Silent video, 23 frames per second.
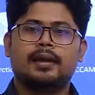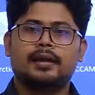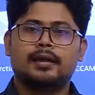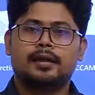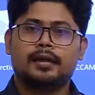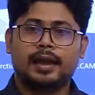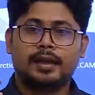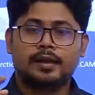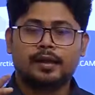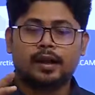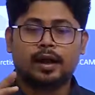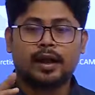
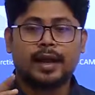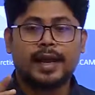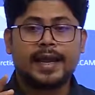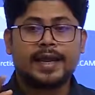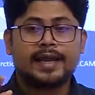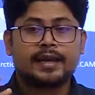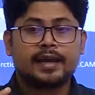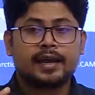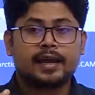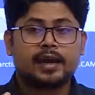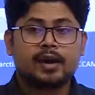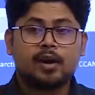Like
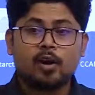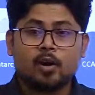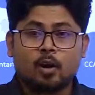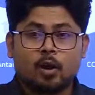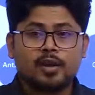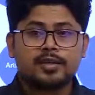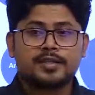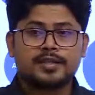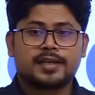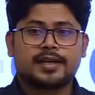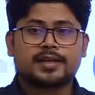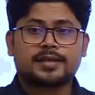a law
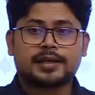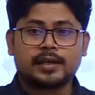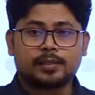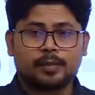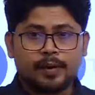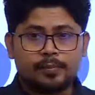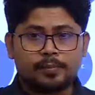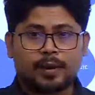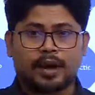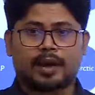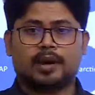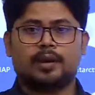is enacted by
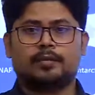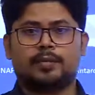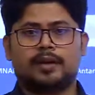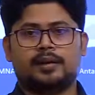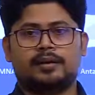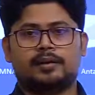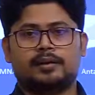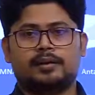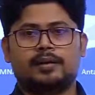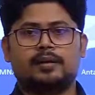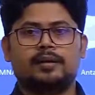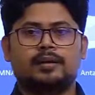
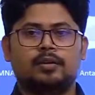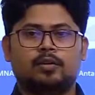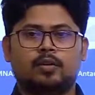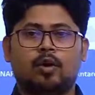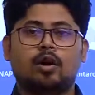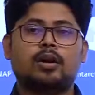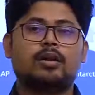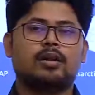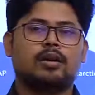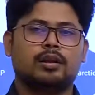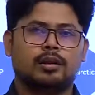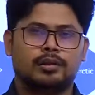parliament
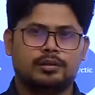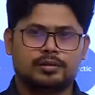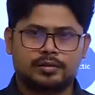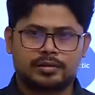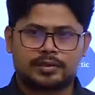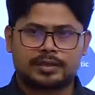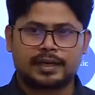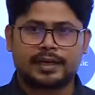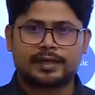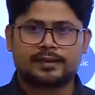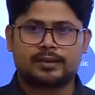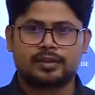or
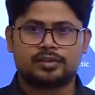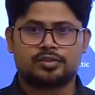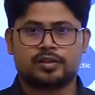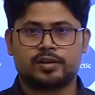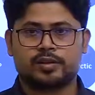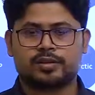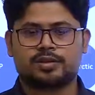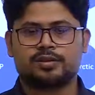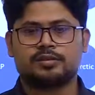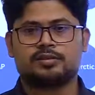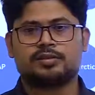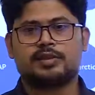state
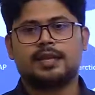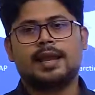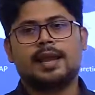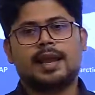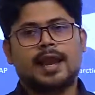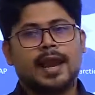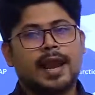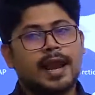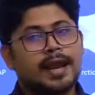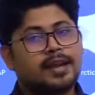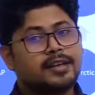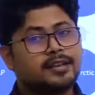legislatures,
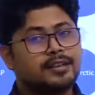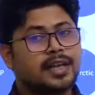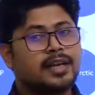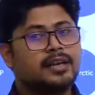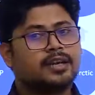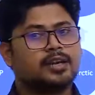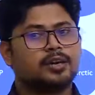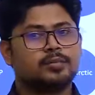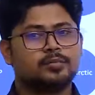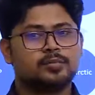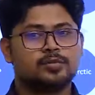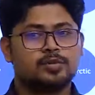and then
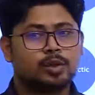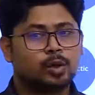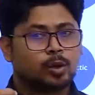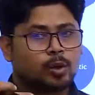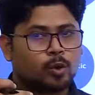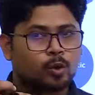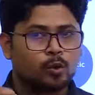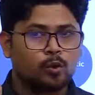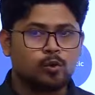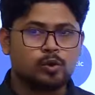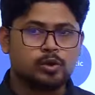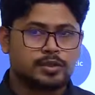comes the
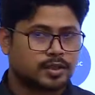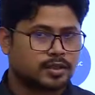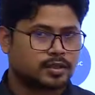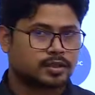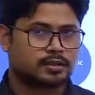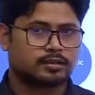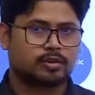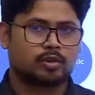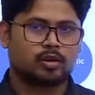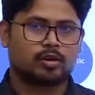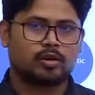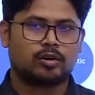rules under
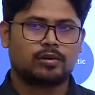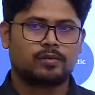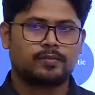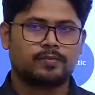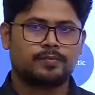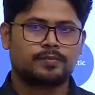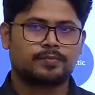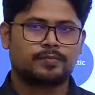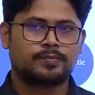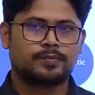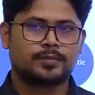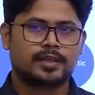the law.
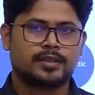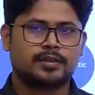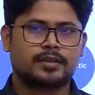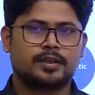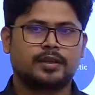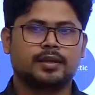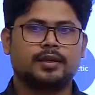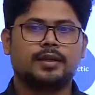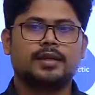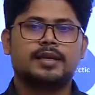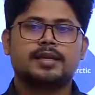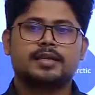Okay.
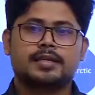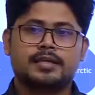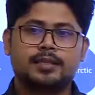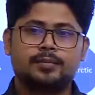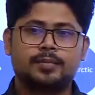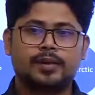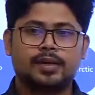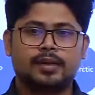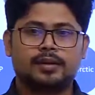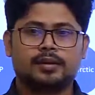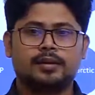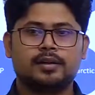
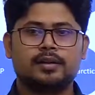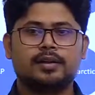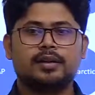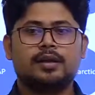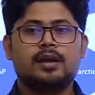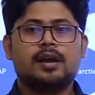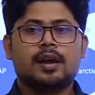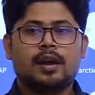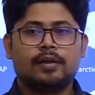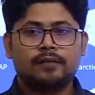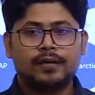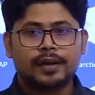Similarly,
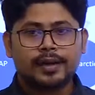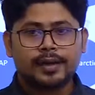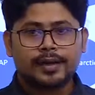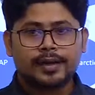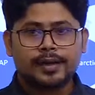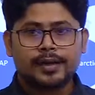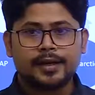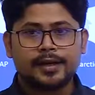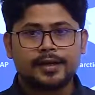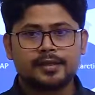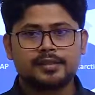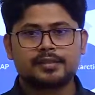when a
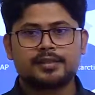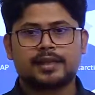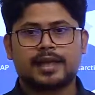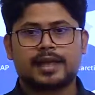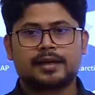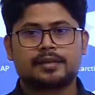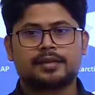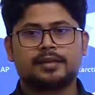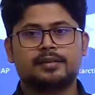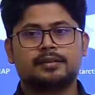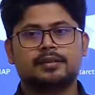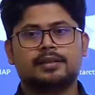treaty is
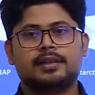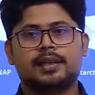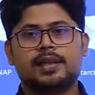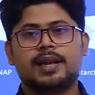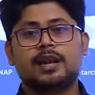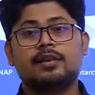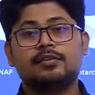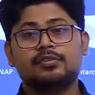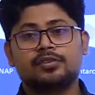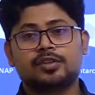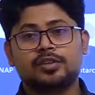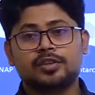enacted, there
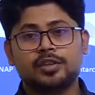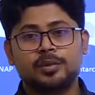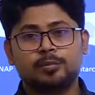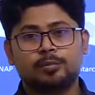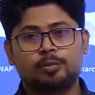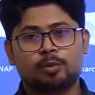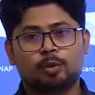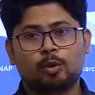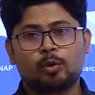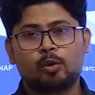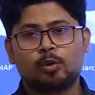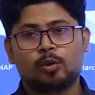are certain
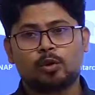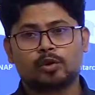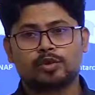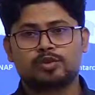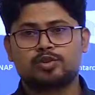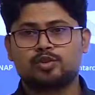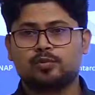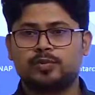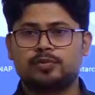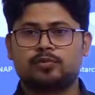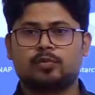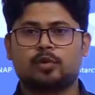protocols
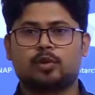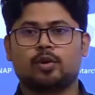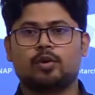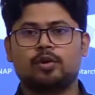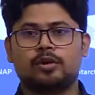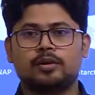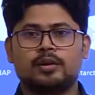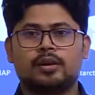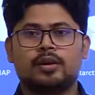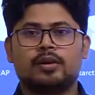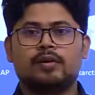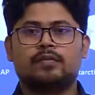to be
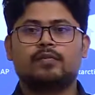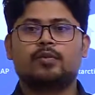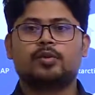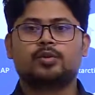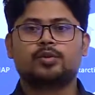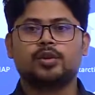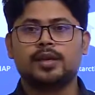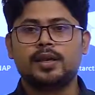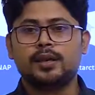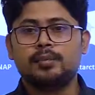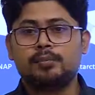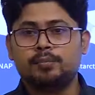followed for
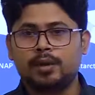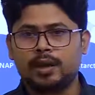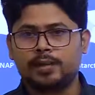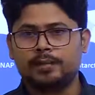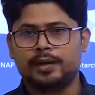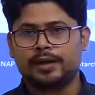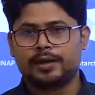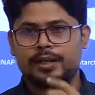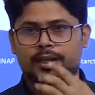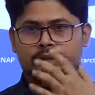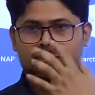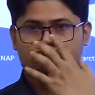the
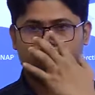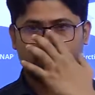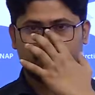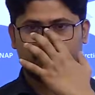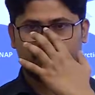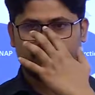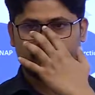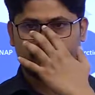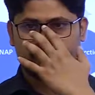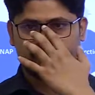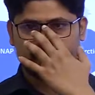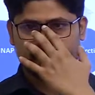implementation of
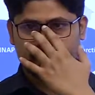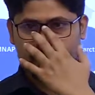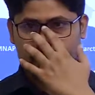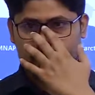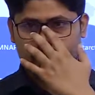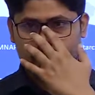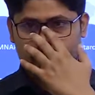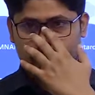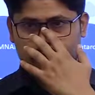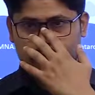that treaty.